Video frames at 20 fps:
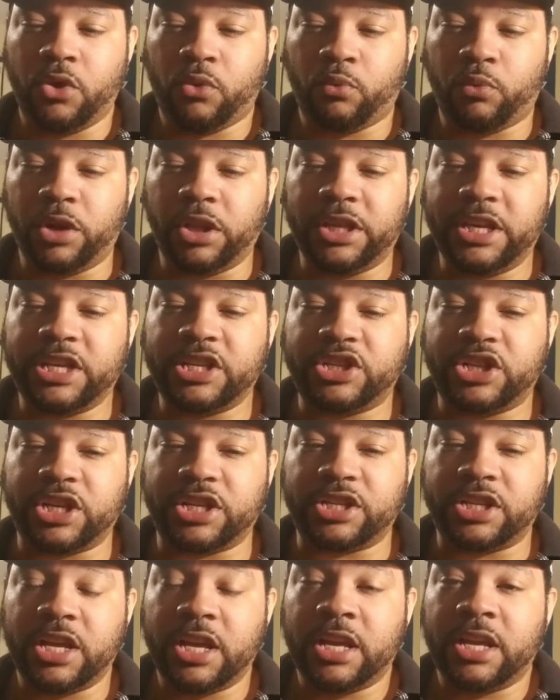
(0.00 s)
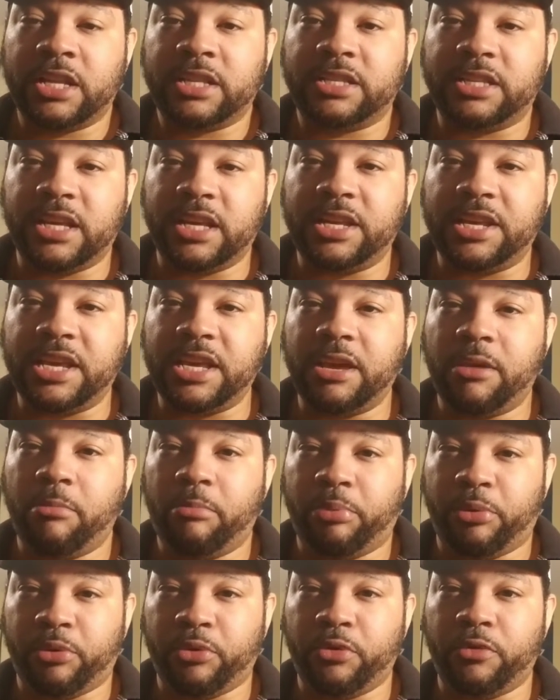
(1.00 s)
Really, it's just, did he
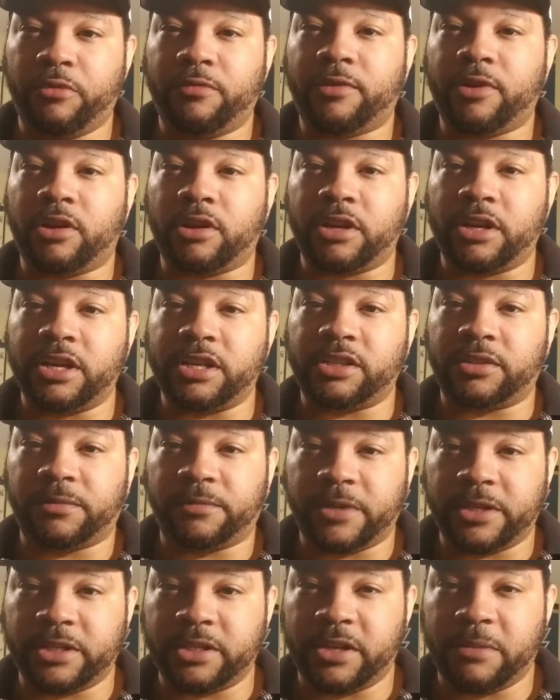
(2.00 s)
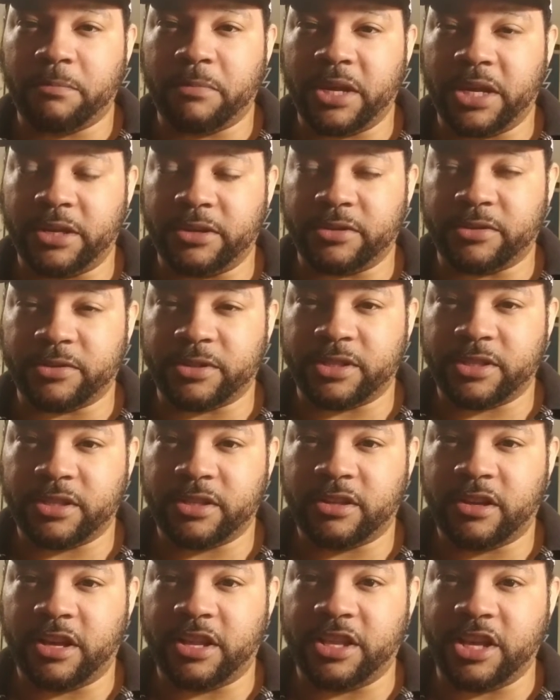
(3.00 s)
improve on his fundamentals
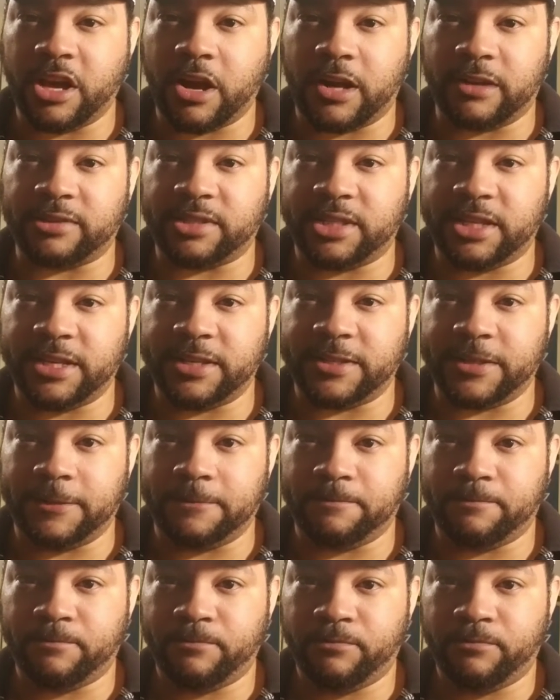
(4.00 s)
in the offseason?